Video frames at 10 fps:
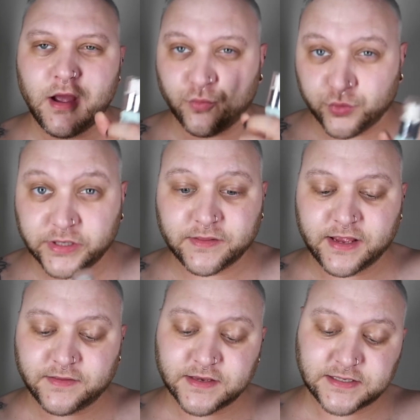Really
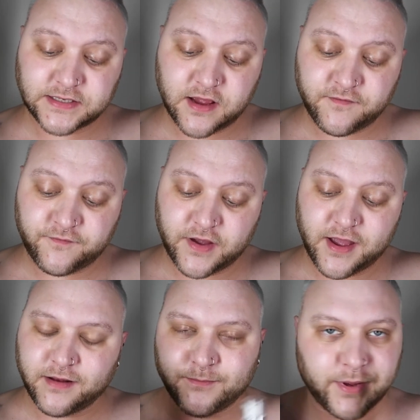like this stuff,
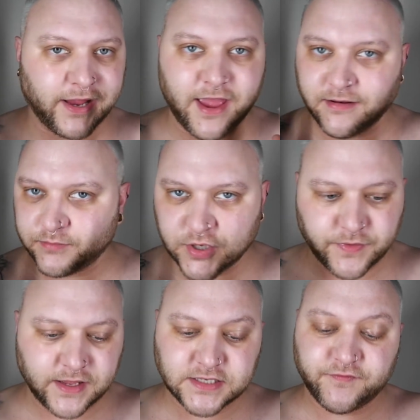but again, don't
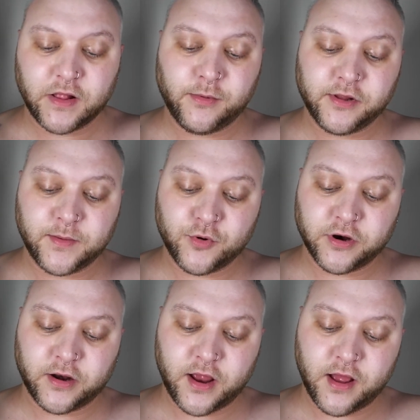think it's available
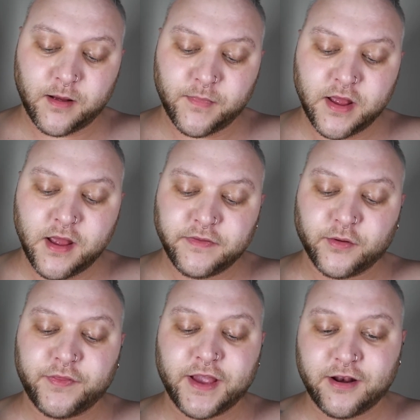anymore. The
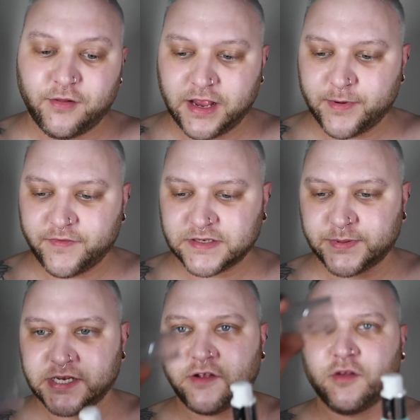only thing I don't like about this
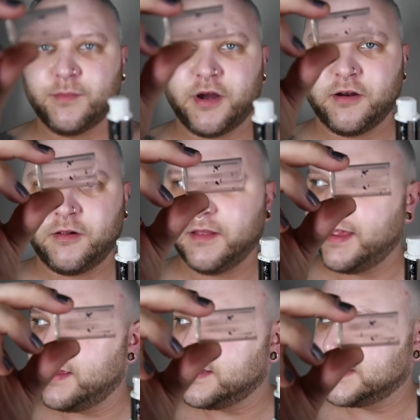particular bottle
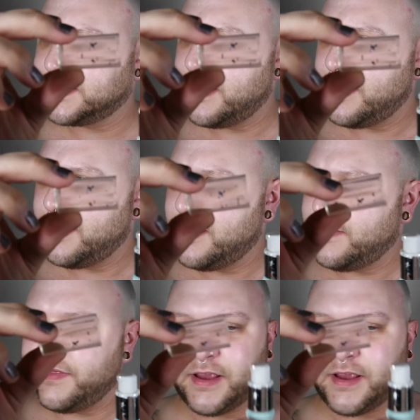is the